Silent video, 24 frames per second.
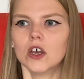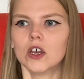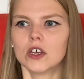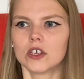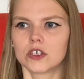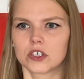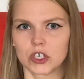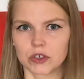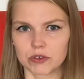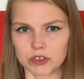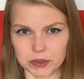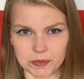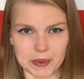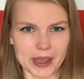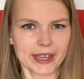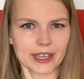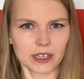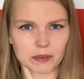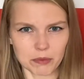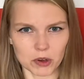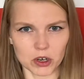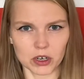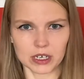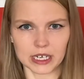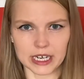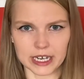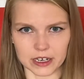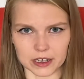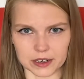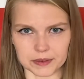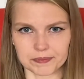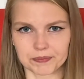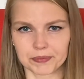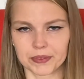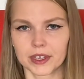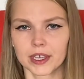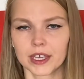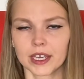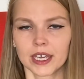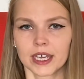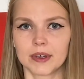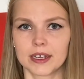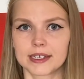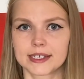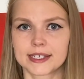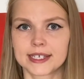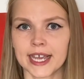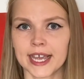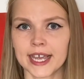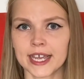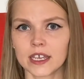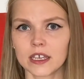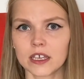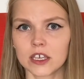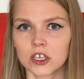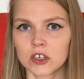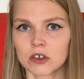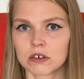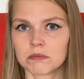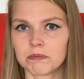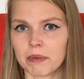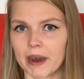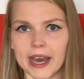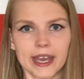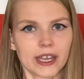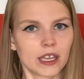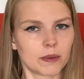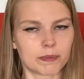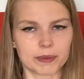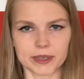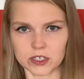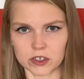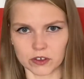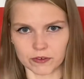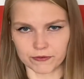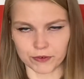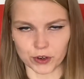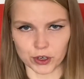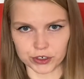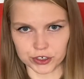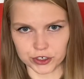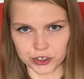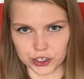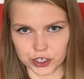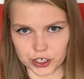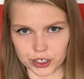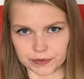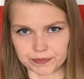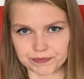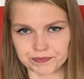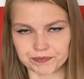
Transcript: So to make it more clear, say you're buying a piece of furniture